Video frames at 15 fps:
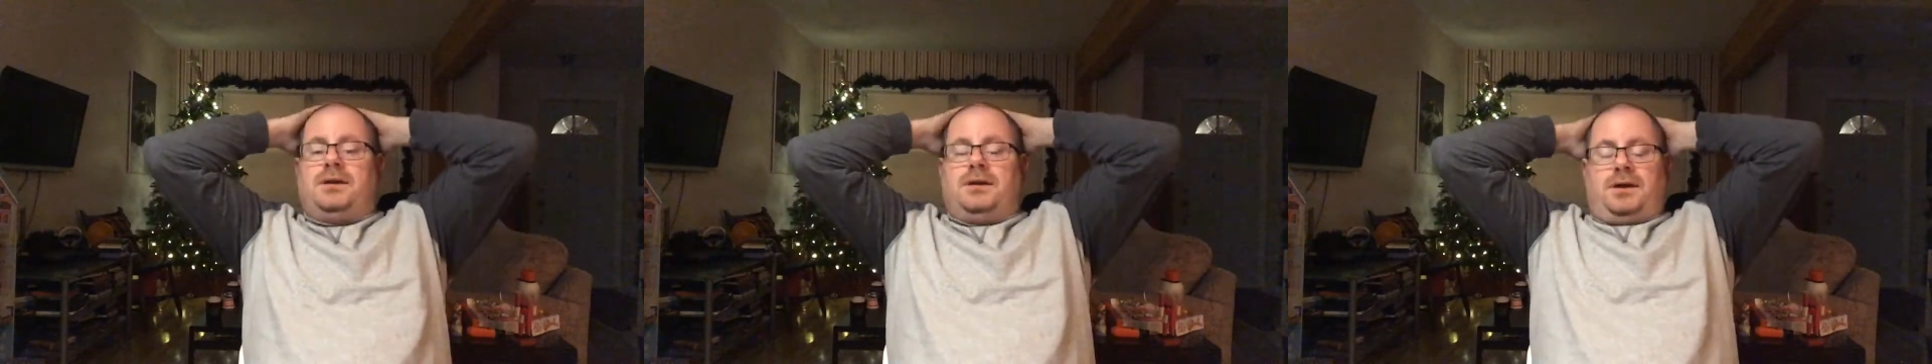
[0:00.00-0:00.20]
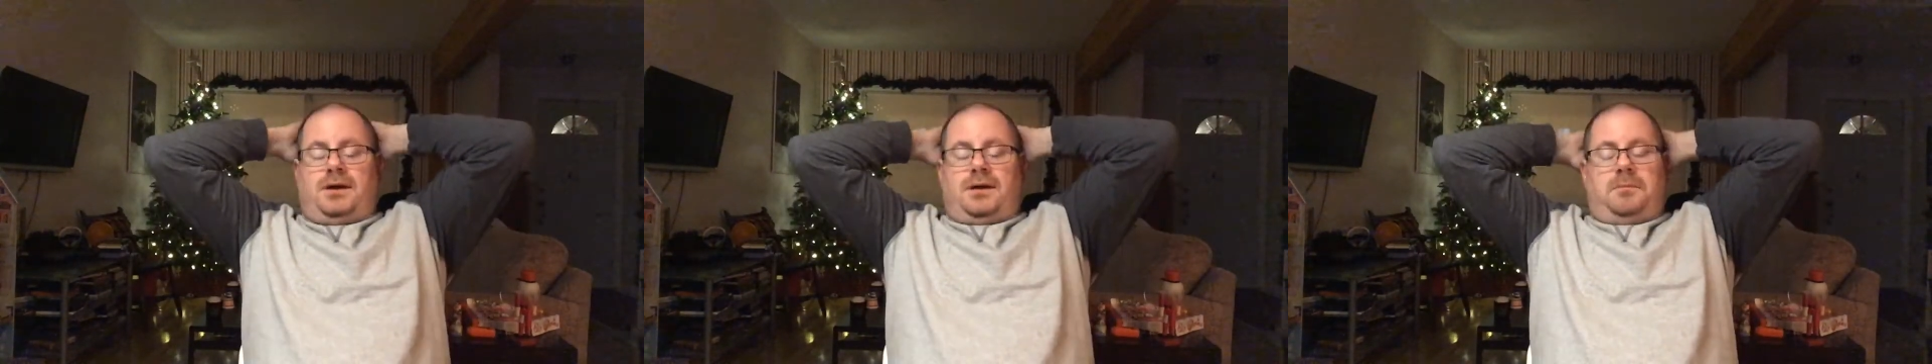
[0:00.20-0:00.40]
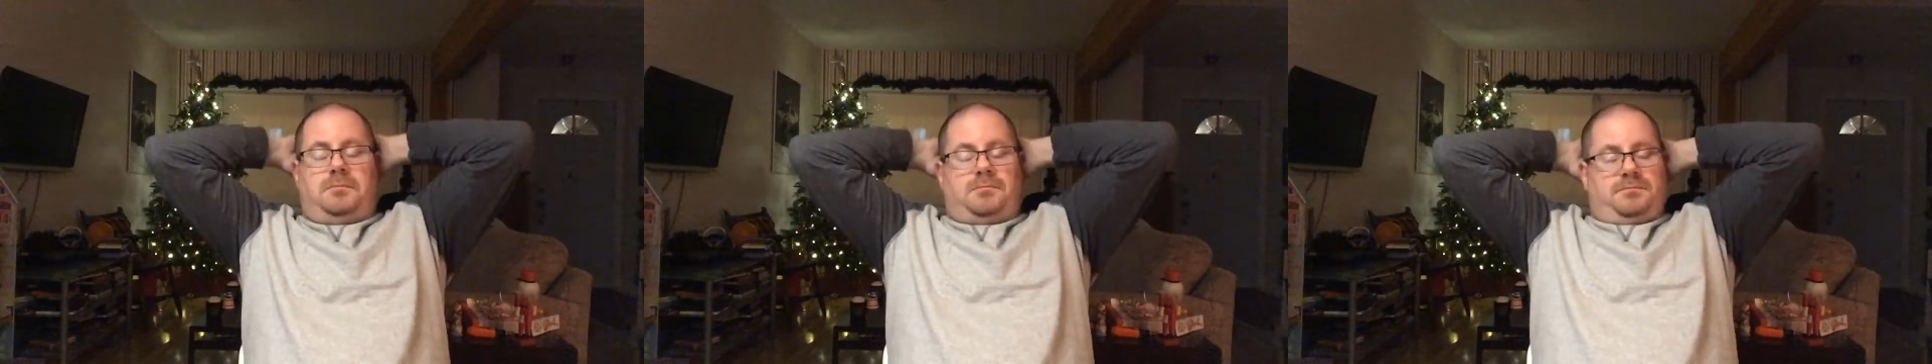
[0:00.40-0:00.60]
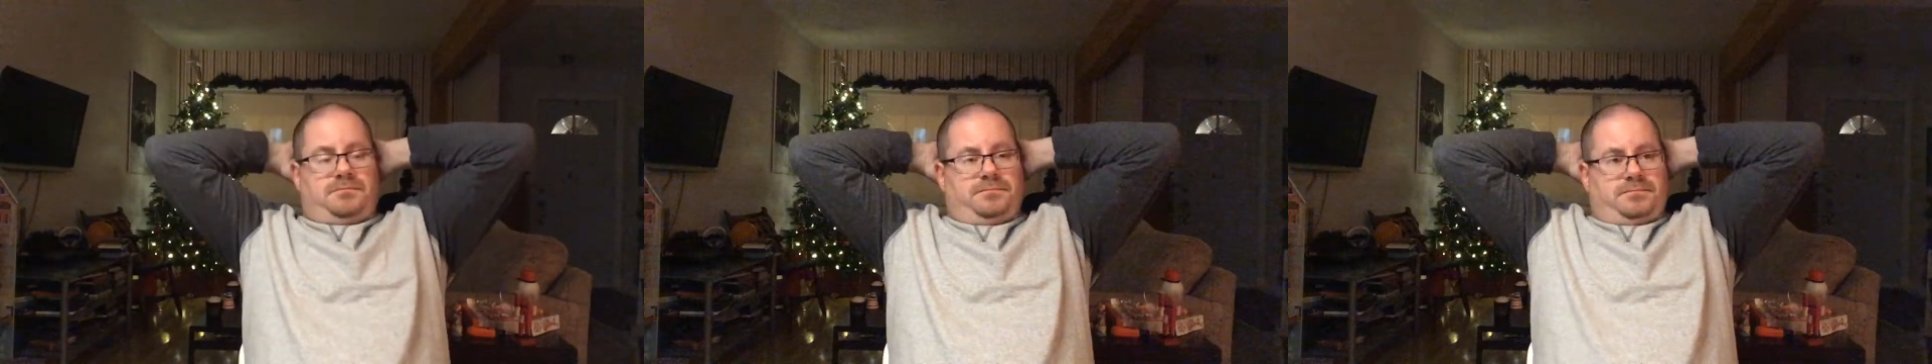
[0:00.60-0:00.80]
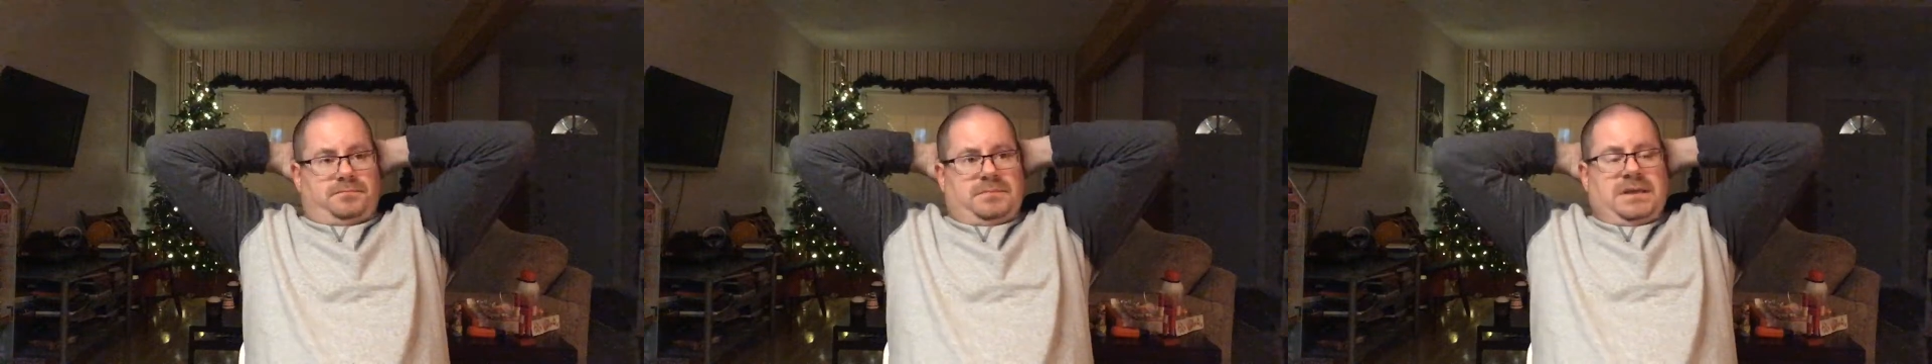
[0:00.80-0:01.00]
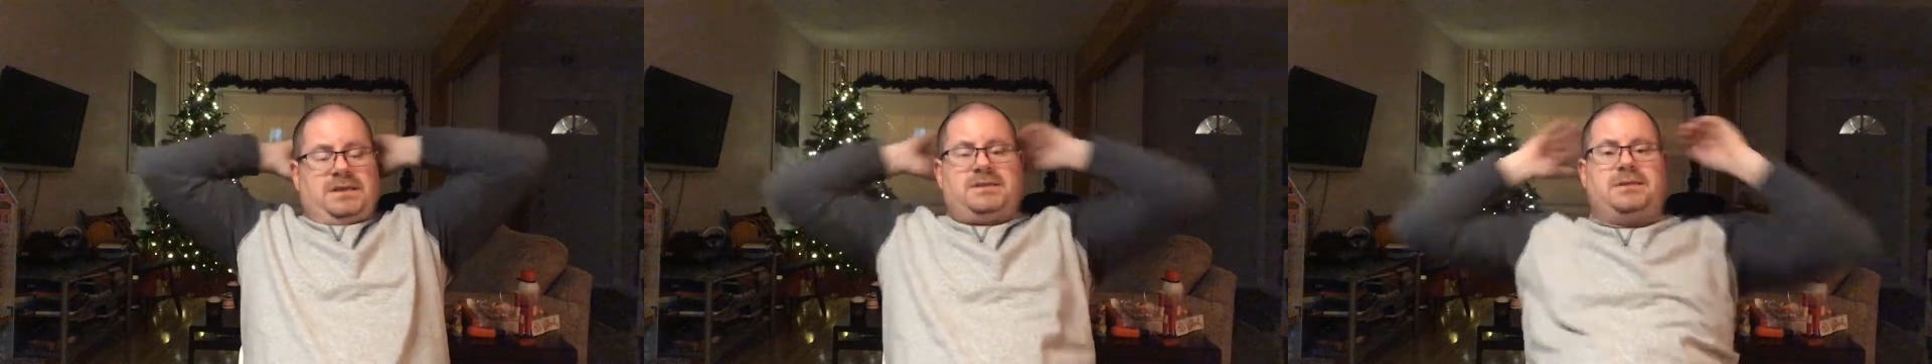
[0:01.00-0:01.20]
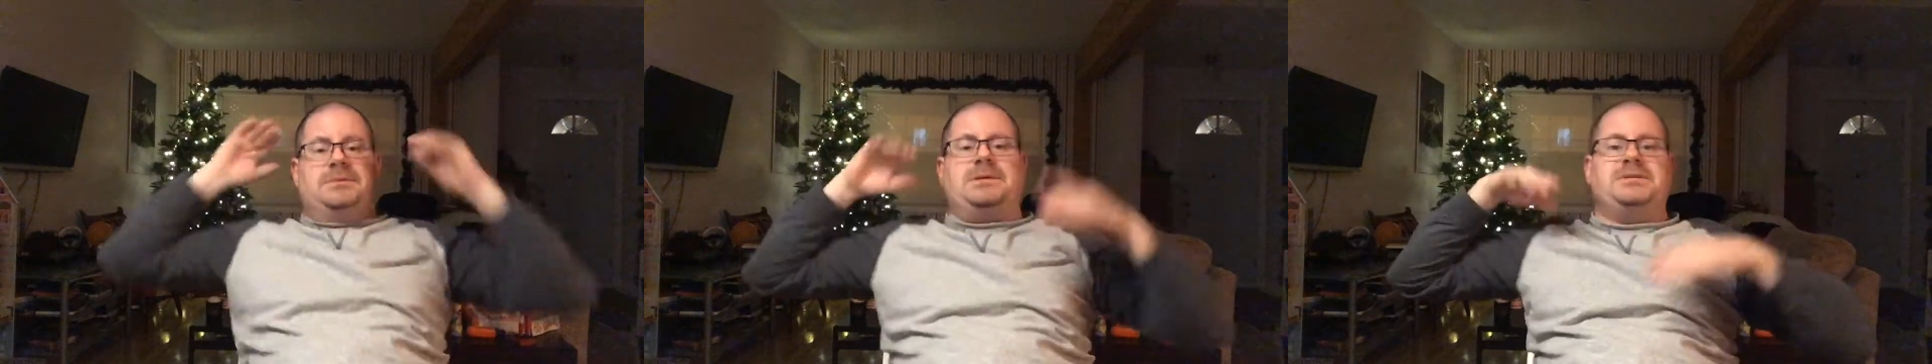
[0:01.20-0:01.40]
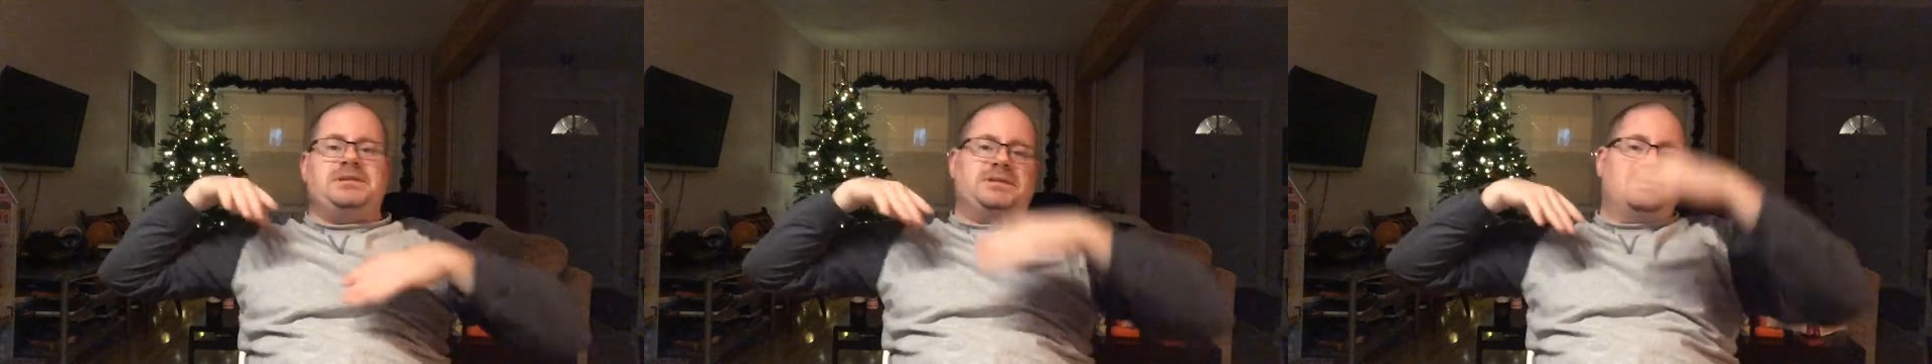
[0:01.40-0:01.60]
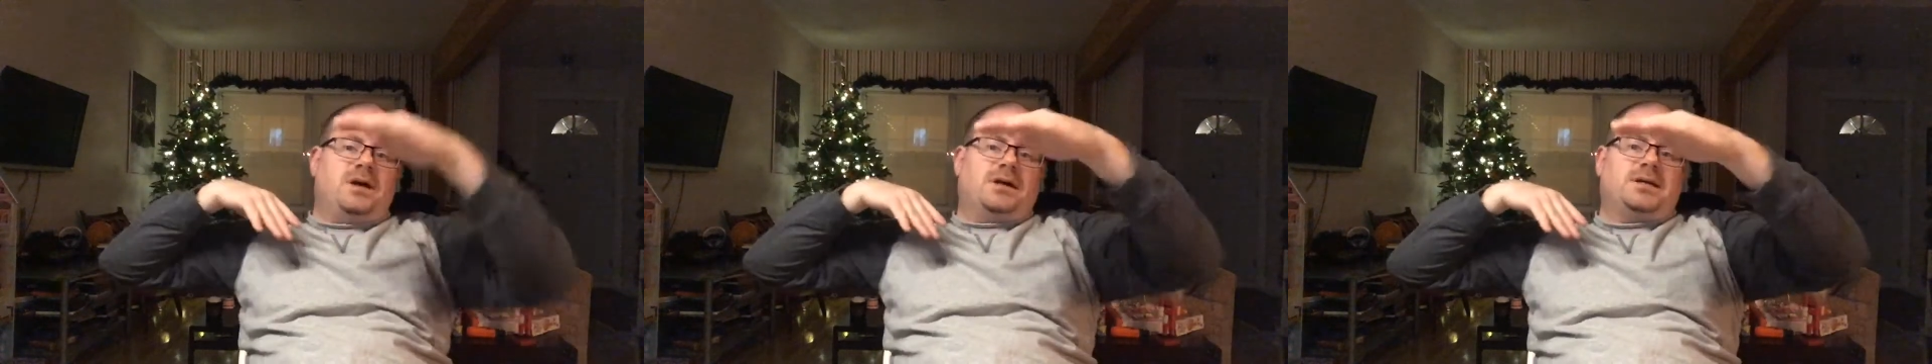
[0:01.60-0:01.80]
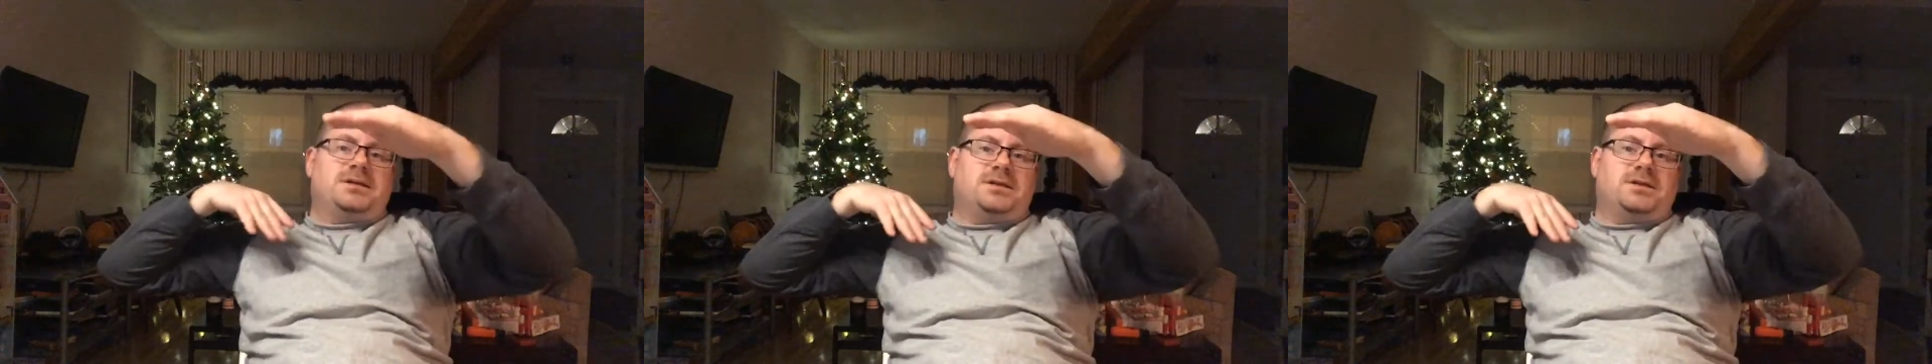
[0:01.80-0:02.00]
Um, sometimes it's
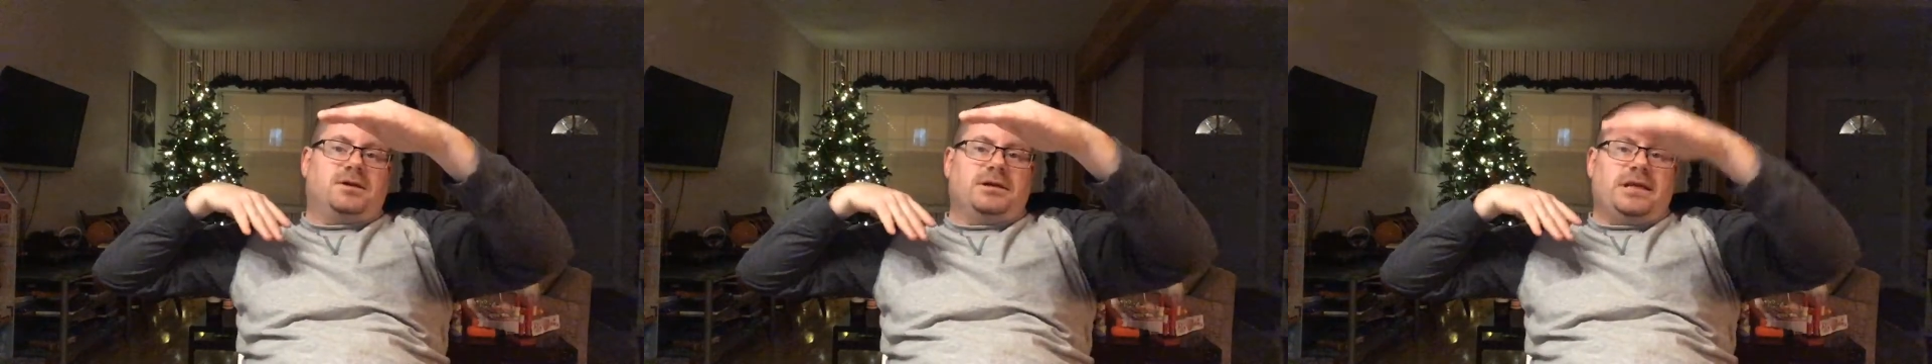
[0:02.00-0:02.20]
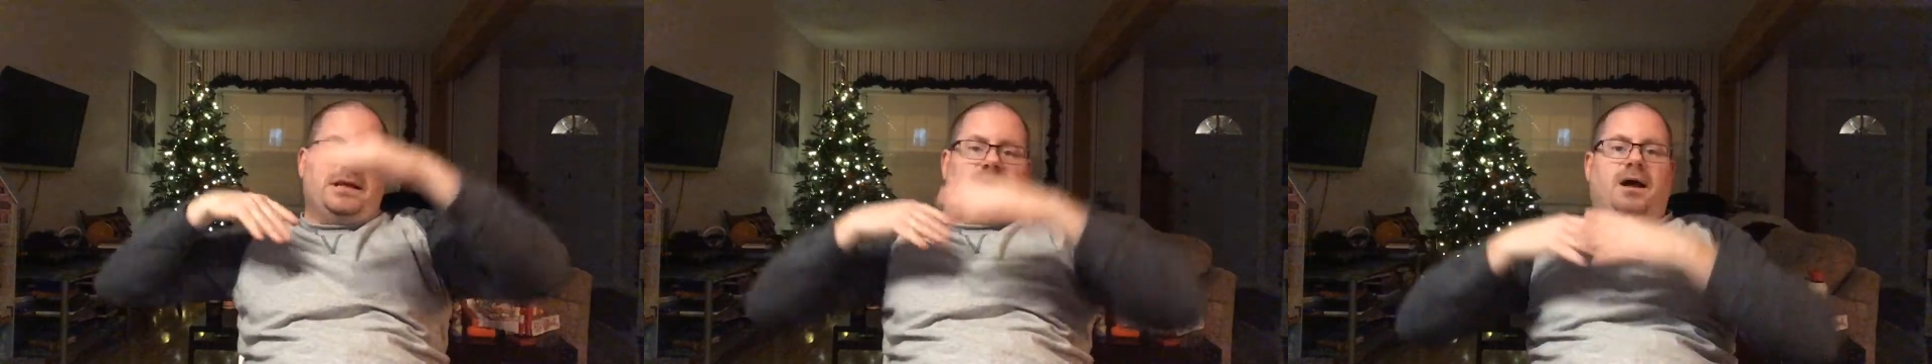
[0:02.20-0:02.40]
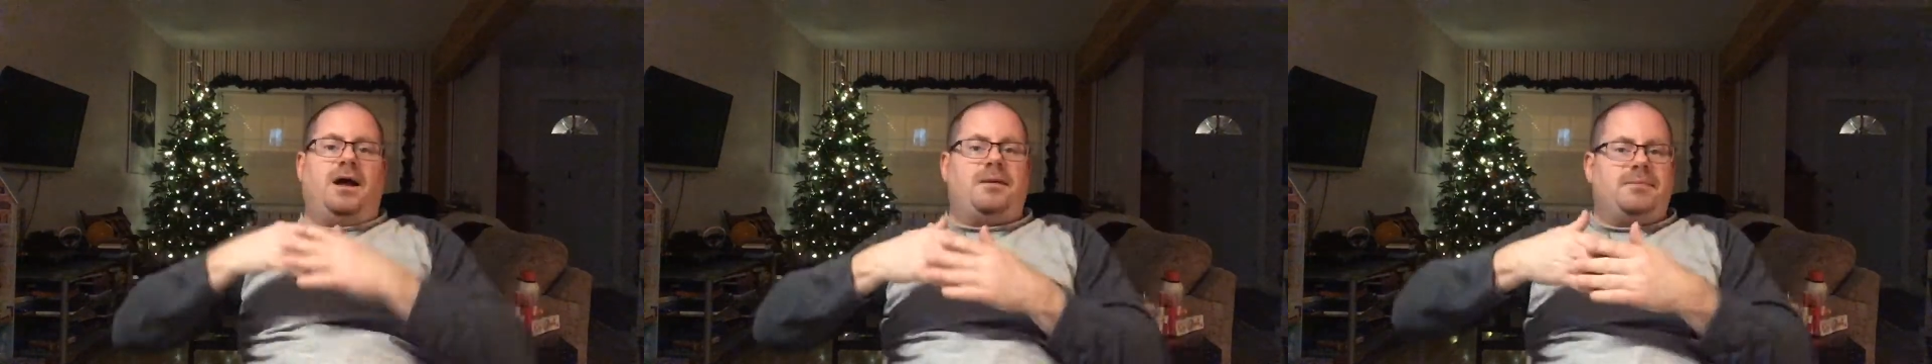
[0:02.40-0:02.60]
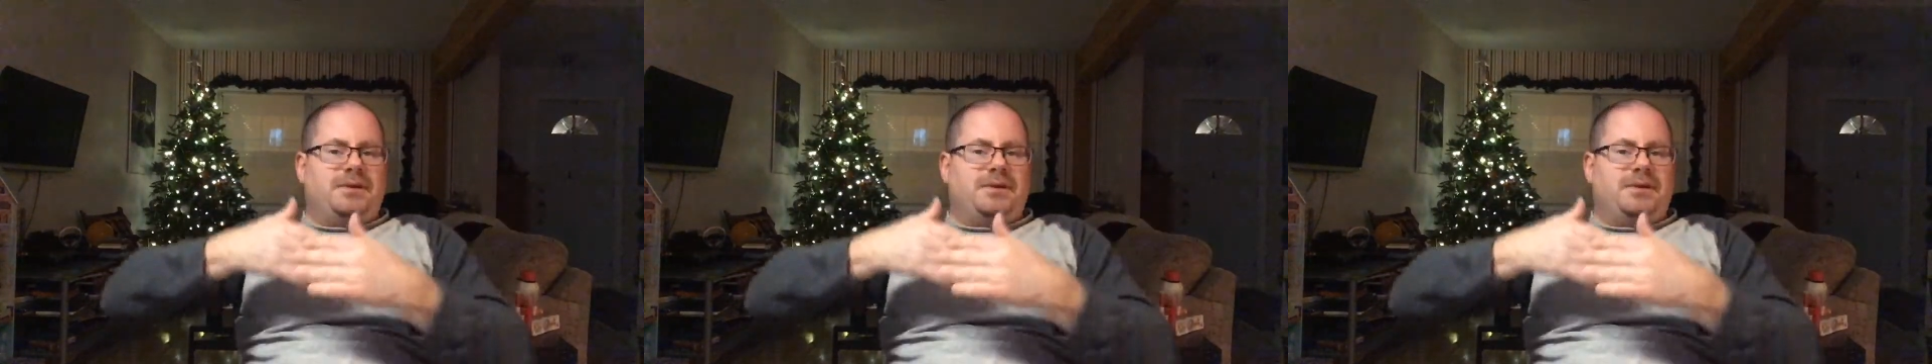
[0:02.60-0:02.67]
not necessarily that high,